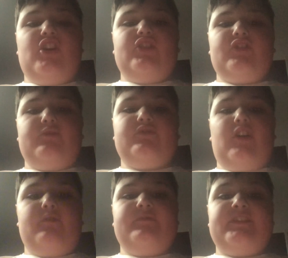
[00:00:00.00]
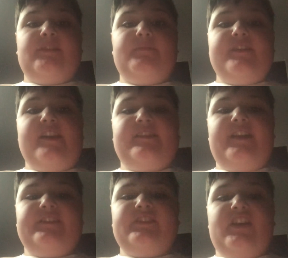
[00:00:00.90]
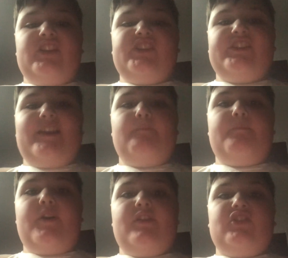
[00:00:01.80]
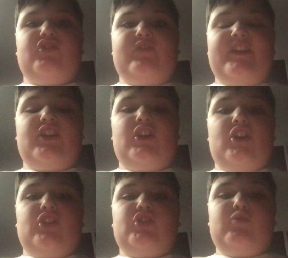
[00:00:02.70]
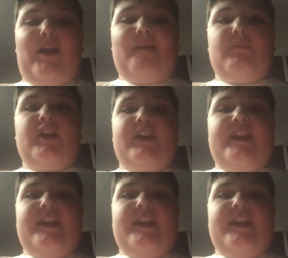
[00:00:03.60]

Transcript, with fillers: So don't be in his slimp, strict slum.